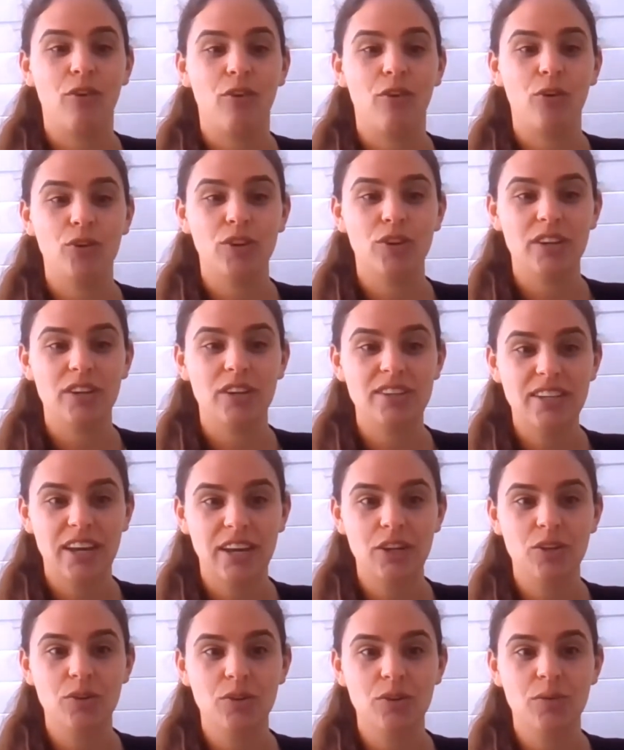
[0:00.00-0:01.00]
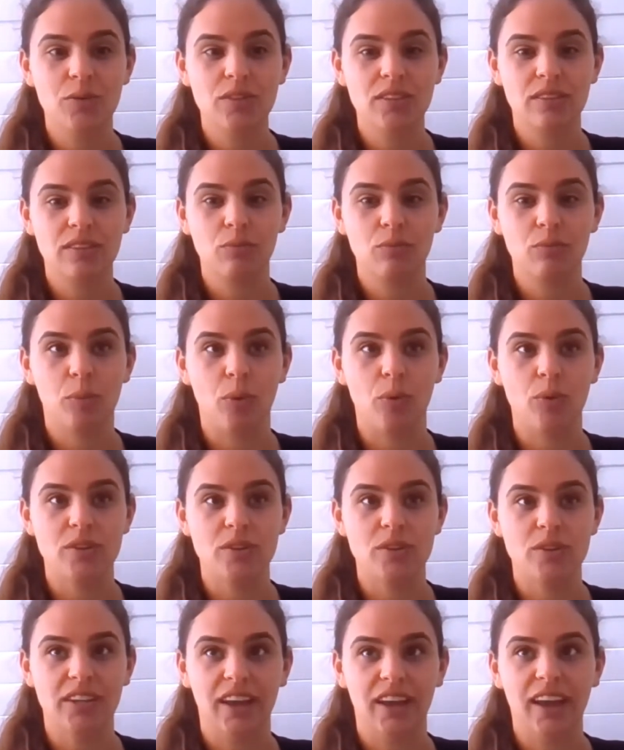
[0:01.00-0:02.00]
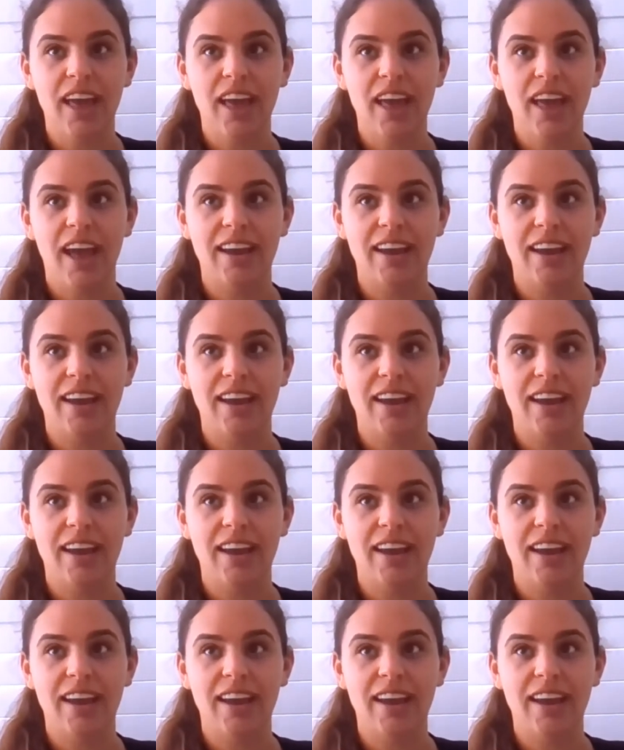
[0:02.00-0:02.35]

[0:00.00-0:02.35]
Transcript: for your continuous reporting